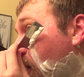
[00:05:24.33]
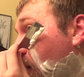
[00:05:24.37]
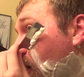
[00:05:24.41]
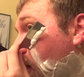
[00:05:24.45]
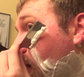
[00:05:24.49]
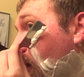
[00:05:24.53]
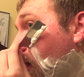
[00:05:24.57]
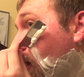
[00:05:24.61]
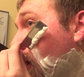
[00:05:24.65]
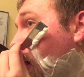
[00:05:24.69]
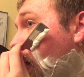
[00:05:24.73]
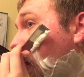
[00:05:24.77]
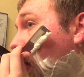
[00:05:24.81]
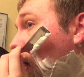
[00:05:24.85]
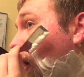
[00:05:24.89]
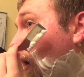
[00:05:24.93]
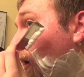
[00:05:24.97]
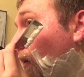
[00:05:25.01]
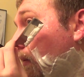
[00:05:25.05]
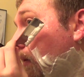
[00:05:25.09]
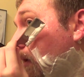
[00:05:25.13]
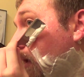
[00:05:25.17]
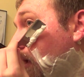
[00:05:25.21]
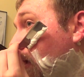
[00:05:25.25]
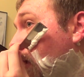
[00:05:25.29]
Uh, I ended
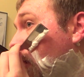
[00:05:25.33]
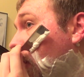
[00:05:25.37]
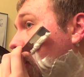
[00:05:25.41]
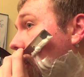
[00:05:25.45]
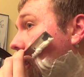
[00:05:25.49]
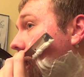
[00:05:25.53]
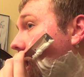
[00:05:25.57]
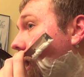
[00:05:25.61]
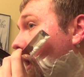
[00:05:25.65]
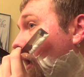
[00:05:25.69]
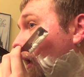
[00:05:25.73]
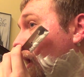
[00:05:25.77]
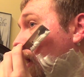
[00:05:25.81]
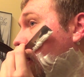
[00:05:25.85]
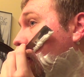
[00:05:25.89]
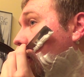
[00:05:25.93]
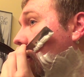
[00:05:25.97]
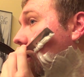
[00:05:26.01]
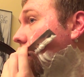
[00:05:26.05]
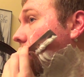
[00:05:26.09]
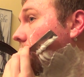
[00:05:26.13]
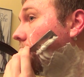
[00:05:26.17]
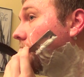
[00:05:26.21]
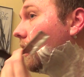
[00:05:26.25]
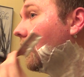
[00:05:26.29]
up getting that
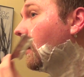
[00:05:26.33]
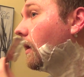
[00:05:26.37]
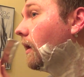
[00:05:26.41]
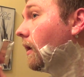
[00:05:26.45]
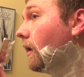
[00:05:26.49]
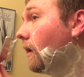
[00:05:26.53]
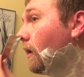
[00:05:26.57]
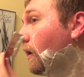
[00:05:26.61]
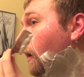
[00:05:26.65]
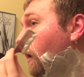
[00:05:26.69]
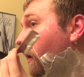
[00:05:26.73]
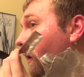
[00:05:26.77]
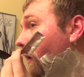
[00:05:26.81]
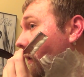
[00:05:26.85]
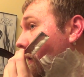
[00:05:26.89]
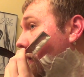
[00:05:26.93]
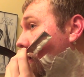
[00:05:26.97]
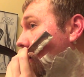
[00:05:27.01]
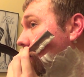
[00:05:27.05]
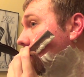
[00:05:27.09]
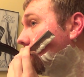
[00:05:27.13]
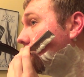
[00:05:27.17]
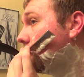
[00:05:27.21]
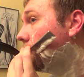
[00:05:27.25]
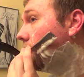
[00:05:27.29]
and a uh,
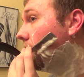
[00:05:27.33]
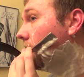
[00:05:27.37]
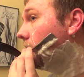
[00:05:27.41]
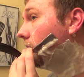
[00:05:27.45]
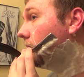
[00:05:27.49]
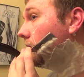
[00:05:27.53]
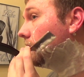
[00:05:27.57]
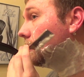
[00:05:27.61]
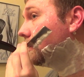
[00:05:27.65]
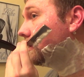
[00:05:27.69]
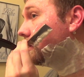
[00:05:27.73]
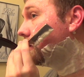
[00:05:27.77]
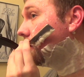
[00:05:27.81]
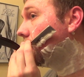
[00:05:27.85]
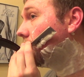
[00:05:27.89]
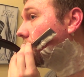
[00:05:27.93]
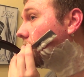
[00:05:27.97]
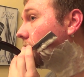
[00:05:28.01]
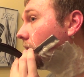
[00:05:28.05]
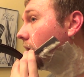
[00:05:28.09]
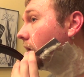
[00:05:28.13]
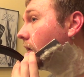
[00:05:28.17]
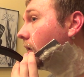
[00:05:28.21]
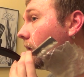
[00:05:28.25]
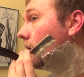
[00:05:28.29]
Travel Tech,
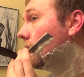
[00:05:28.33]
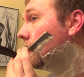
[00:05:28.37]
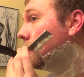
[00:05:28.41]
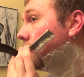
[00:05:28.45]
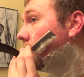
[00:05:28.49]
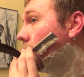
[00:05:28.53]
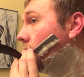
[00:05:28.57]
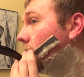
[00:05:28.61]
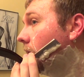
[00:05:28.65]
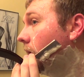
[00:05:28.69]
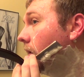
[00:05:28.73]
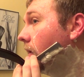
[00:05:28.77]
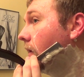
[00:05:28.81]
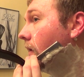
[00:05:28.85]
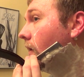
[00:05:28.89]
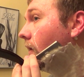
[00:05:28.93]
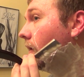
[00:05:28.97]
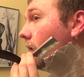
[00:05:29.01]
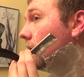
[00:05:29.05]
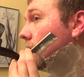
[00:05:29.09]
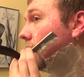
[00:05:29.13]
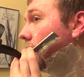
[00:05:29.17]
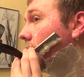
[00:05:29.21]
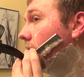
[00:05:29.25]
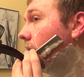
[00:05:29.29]

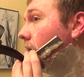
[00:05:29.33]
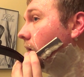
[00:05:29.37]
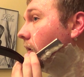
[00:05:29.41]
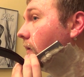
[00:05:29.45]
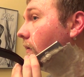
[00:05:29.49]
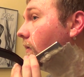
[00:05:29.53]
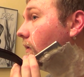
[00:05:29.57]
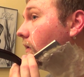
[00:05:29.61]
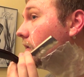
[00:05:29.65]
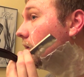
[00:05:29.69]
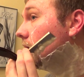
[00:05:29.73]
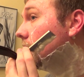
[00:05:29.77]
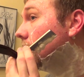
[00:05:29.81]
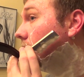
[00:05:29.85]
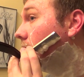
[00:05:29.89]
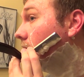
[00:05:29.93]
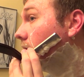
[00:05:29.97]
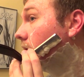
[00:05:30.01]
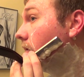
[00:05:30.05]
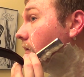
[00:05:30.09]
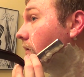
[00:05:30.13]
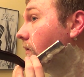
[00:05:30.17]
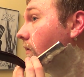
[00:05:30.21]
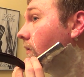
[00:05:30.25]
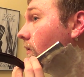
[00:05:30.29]
which
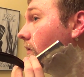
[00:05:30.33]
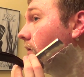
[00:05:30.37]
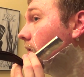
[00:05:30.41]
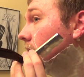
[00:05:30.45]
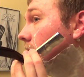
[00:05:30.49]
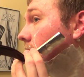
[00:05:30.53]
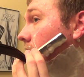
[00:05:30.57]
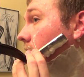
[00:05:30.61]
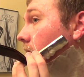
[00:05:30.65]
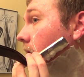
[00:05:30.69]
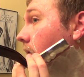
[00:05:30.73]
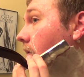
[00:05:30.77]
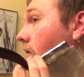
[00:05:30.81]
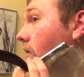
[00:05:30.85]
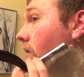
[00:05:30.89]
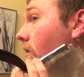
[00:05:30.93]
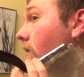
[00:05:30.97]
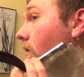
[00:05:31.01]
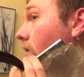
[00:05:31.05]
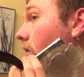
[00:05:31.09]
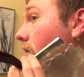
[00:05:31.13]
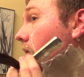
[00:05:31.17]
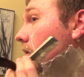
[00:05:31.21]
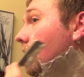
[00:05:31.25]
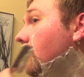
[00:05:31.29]
also
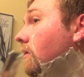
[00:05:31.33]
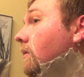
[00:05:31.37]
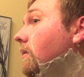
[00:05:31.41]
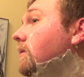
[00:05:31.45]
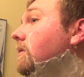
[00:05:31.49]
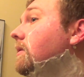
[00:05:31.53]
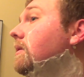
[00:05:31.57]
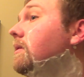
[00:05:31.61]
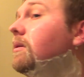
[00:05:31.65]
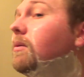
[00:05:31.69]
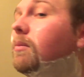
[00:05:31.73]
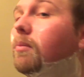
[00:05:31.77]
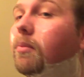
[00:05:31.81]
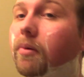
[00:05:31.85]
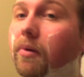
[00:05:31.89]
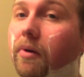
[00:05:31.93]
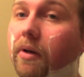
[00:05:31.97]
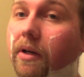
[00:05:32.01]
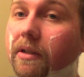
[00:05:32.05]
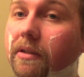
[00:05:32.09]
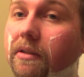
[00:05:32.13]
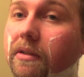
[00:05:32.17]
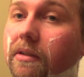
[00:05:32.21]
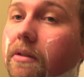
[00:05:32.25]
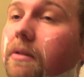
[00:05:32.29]
was a little
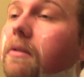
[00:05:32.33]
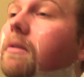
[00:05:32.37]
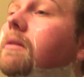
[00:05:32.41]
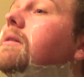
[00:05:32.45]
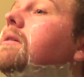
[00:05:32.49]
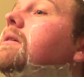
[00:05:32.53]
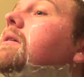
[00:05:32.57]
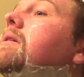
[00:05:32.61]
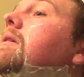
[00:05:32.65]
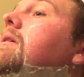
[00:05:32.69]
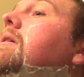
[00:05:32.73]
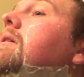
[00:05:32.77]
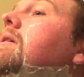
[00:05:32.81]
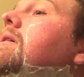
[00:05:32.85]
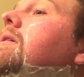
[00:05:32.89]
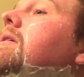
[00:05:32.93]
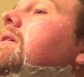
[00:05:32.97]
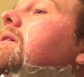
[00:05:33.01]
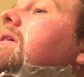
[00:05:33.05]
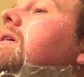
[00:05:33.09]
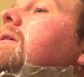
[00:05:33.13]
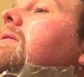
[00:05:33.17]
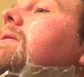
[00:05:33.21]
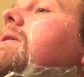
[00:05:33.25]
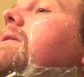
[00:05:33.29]
pricier than uh, the
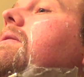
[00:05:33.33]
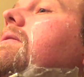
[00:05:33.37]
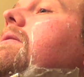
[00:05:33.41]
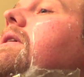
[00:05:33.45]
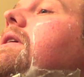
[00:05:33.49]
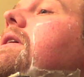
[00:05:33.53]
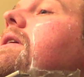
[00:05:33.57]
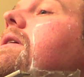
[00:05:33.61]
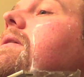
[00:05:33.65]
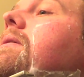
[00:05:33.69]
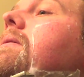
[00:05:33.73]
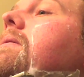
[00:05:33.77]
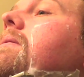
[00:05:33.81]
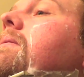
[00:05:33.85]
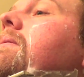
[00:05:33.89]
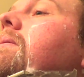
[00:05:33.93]
going rate.